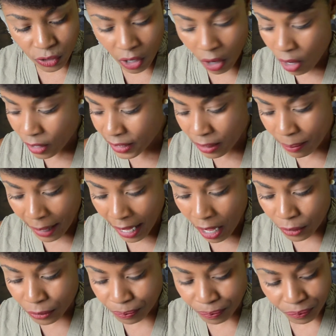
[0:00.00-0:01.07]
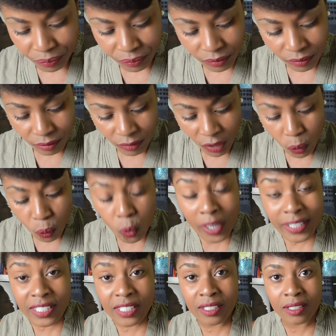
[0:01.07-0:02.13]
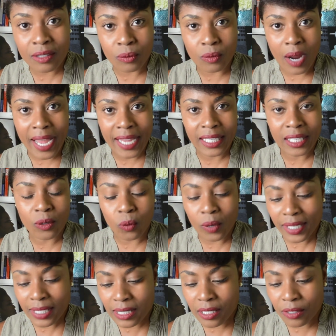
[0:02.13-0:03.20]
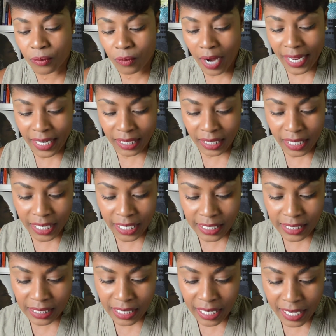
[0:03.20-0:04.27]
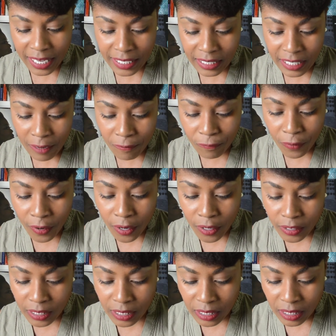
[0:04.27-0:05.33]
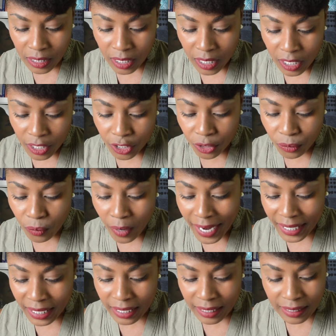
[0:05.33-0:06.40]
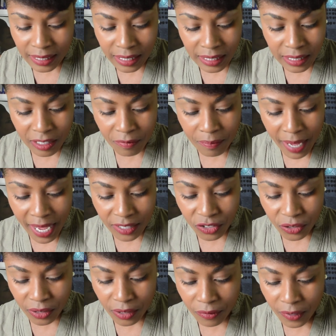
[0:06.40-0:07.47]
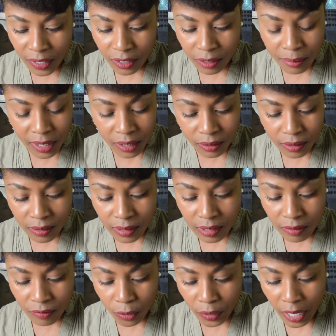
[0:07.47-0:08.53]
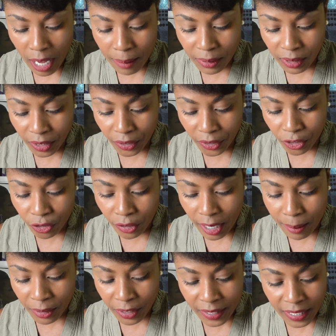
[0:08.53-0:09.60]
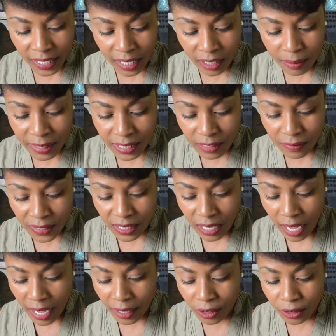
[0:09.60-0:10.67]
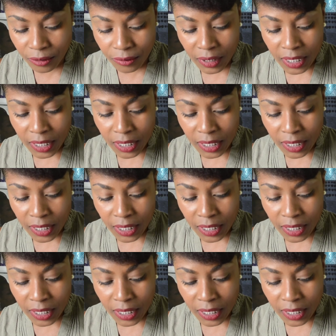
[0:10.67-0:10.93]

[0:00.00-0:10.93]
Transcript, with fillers: talks about what's good writing what is good writing he says that first good writing consists of mastering the fundamentals vocabulary grammar and the elements of style